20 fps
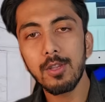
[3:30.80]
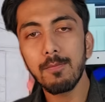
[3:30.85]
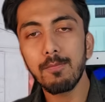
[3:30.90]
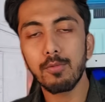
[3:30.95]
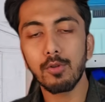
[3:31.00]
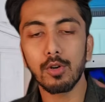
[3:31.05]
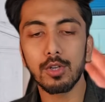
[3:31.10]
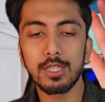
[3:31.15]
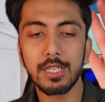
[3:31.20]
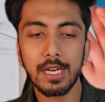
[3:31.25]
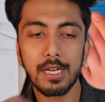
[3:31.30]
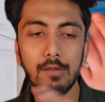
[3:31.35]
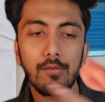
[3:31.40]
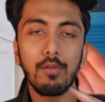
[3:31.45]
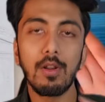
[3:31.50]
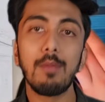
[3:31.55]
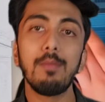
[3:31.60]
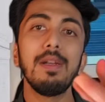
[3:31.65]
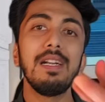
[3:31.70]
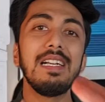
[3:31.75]
the project
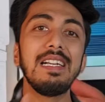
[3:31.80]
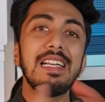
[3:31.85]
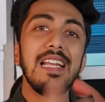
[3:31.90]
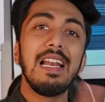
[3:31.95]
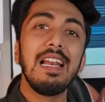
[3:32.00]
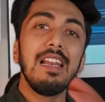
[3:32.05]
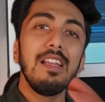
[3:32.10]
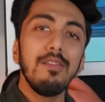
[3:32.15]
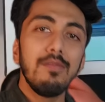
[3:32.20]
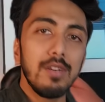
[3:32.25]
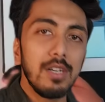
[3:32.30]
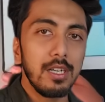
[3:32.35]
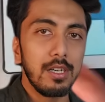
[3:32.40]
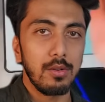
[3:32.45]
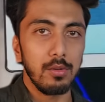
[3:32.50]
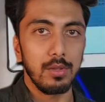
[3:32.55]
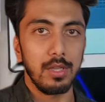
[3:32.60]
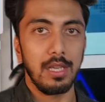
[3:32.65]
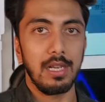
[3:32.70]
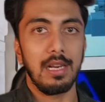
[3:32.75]
will be delivered
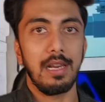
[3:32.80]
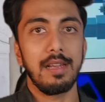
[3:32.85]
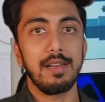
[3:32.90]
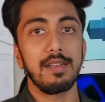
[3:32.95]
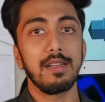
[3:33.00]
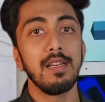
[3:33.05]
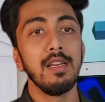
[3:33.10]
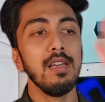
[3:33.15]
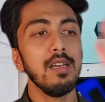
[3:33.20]
to the client.